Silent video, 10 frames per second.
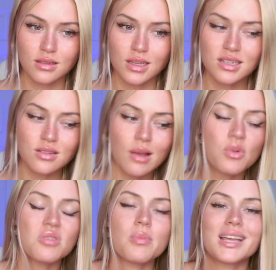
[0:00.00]
That
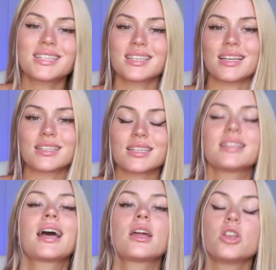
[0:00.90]
wouldn't make sense in
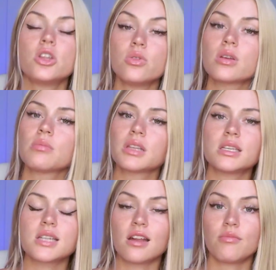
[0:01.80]
that new complete
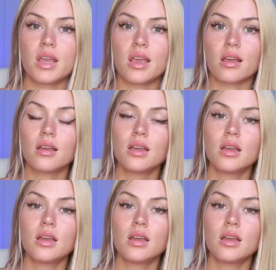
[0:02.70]
state of being